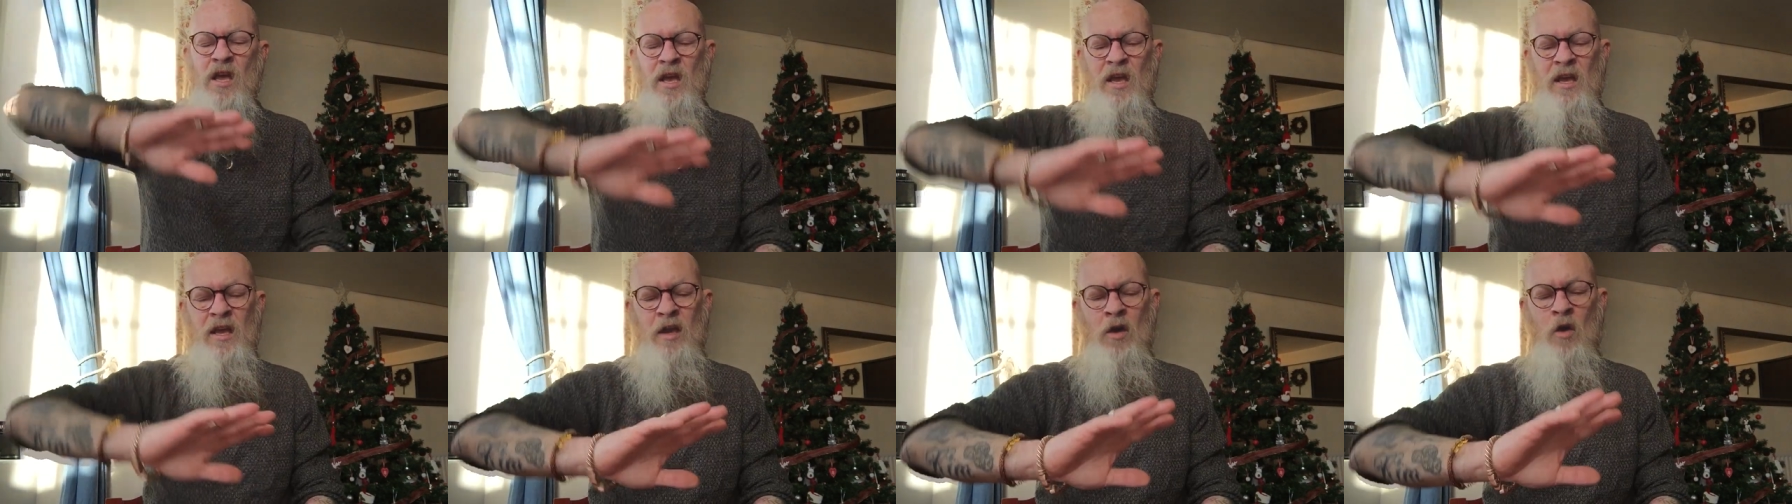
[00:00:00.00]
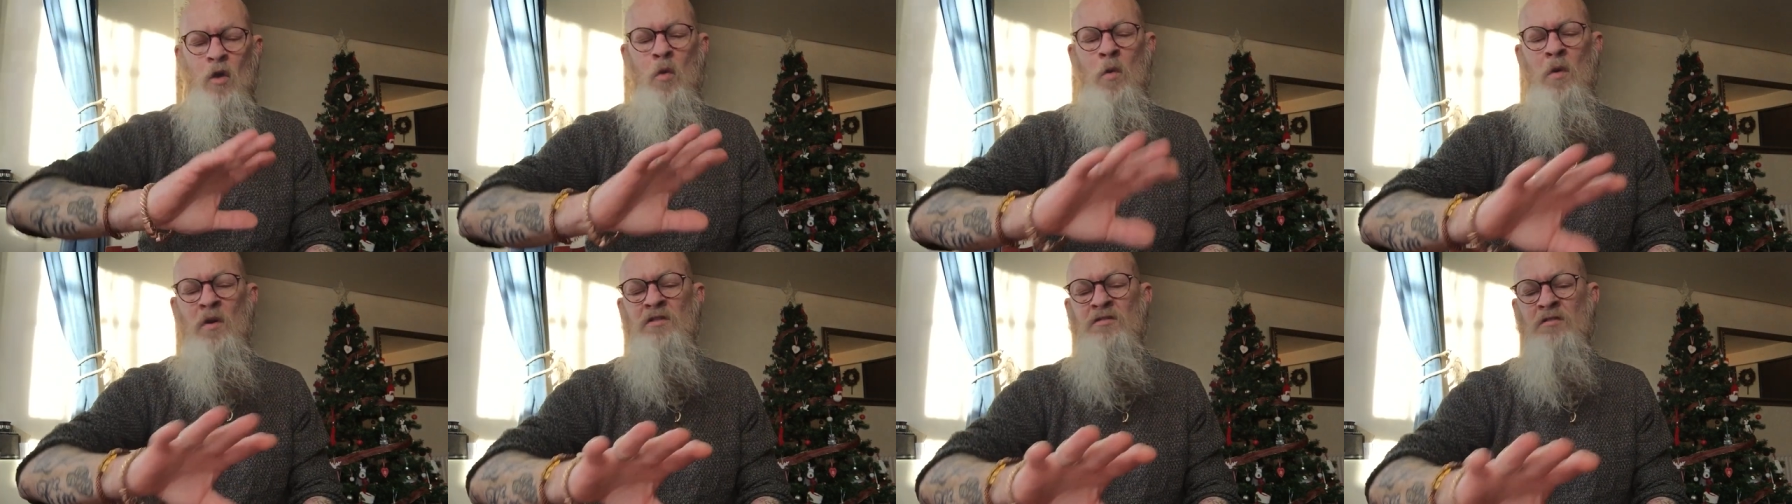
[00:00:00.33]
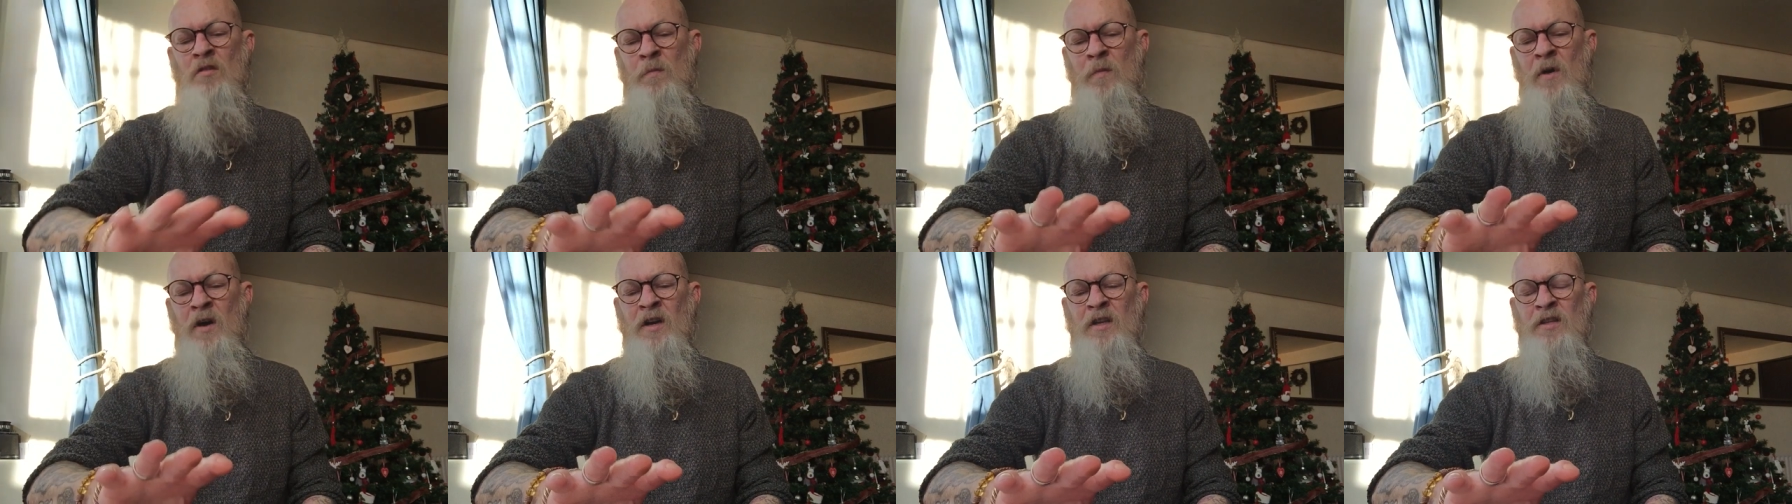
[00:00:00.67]
it always
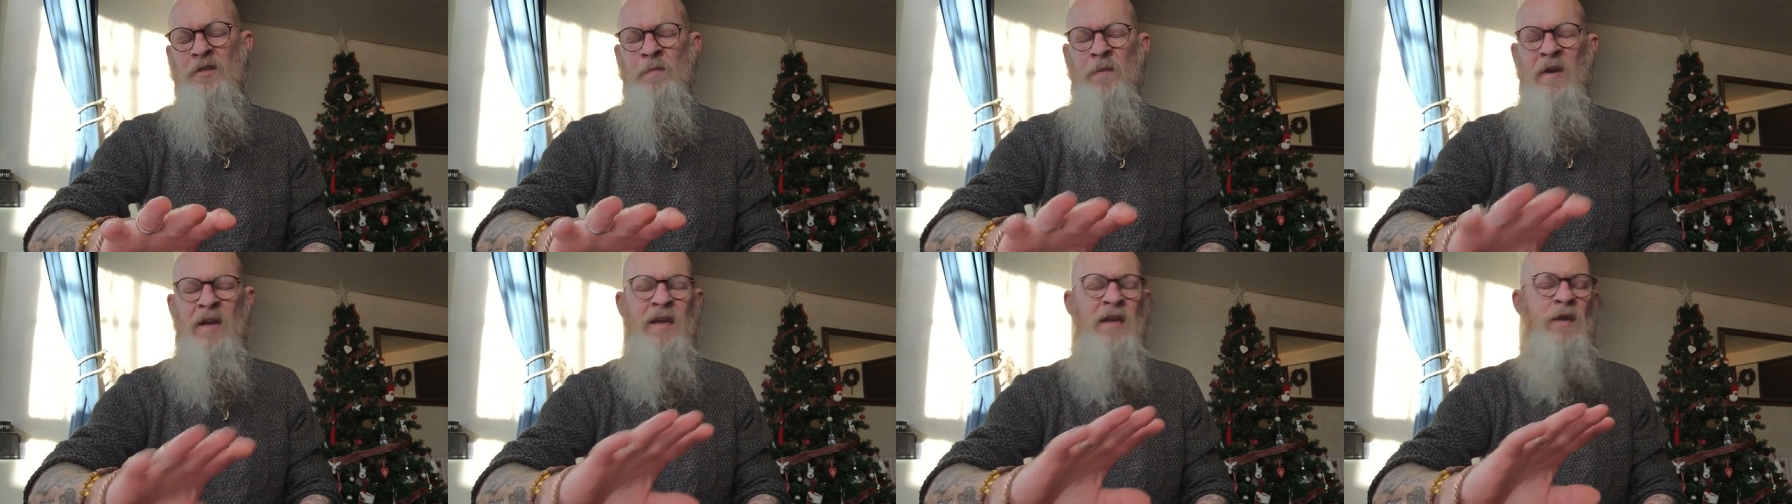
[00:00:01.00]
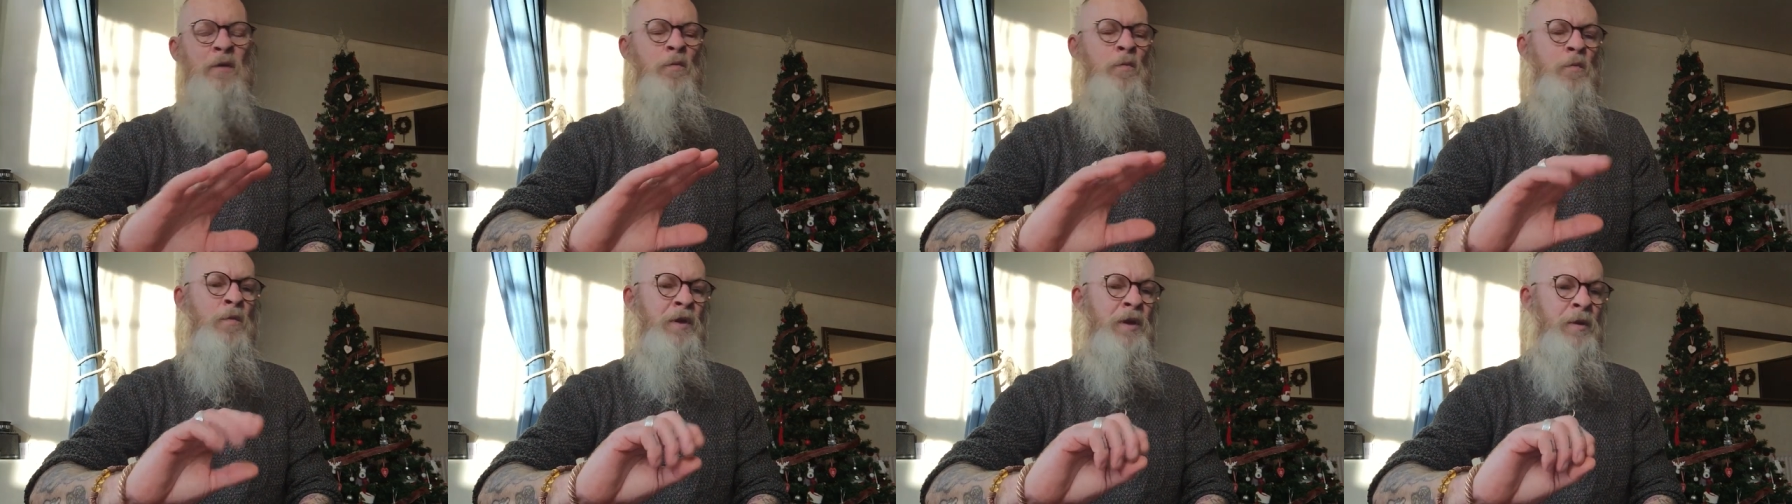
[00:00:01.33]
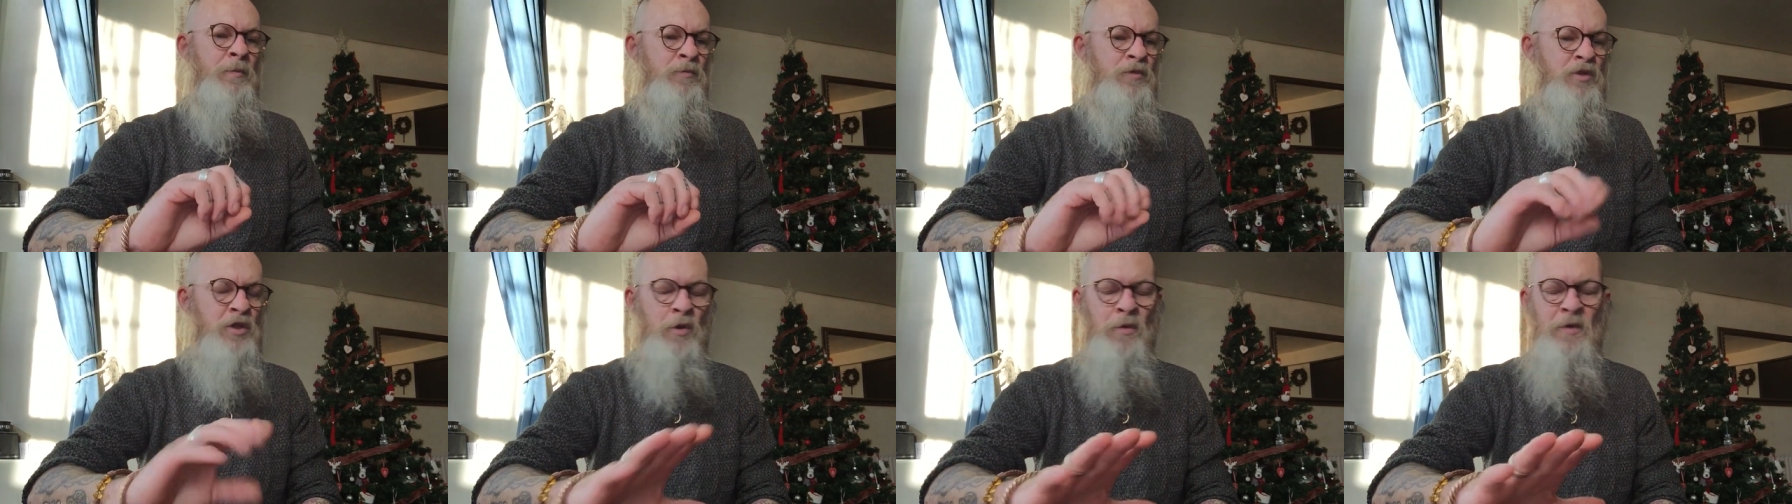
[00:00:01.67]
reminds me when
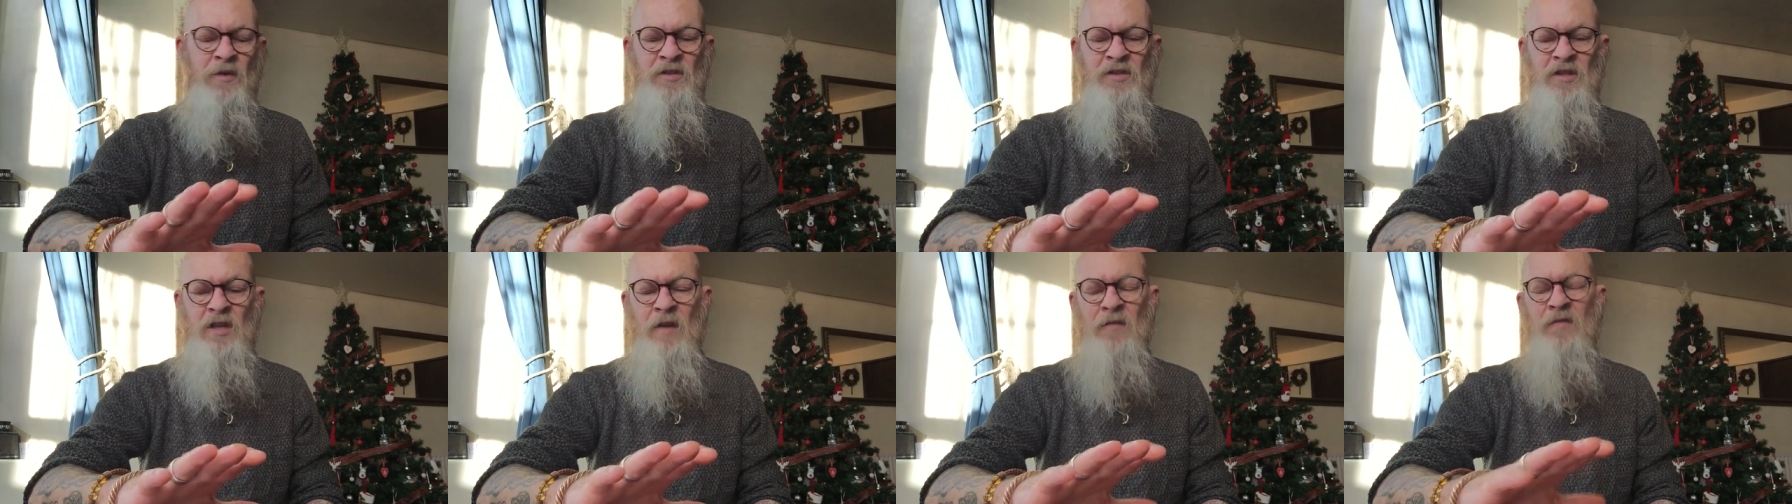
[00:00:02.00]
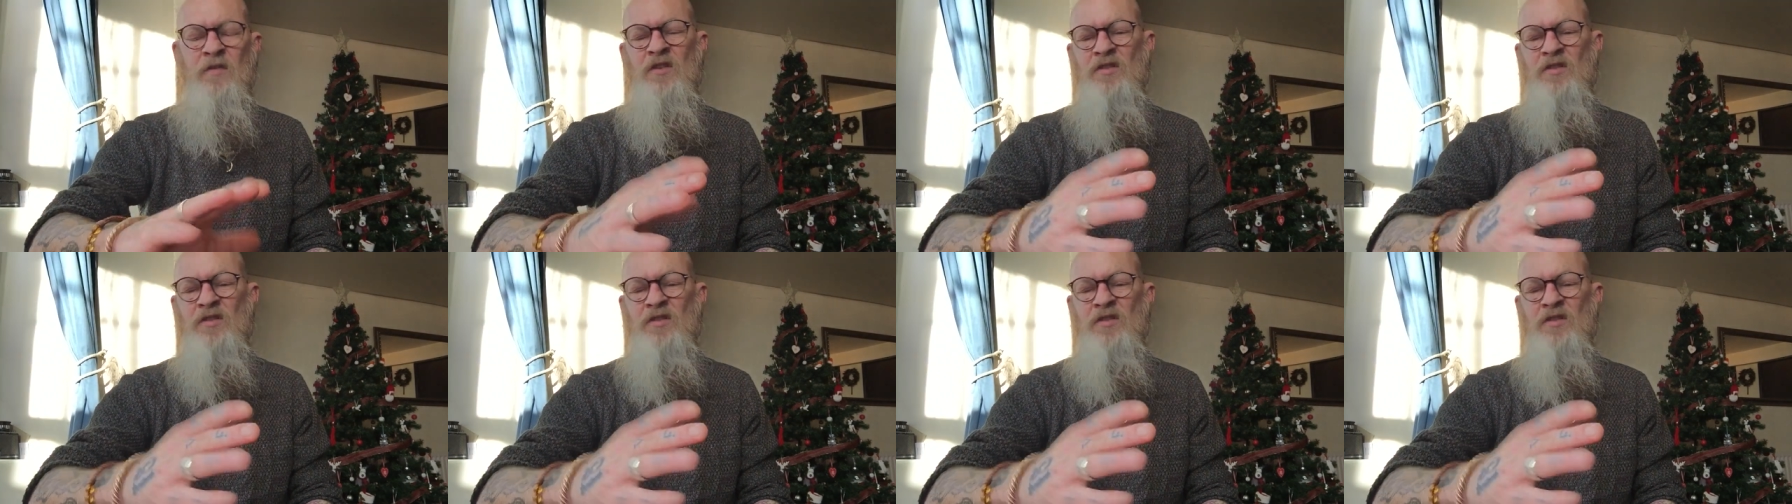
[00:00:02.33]
I'm doing stuff,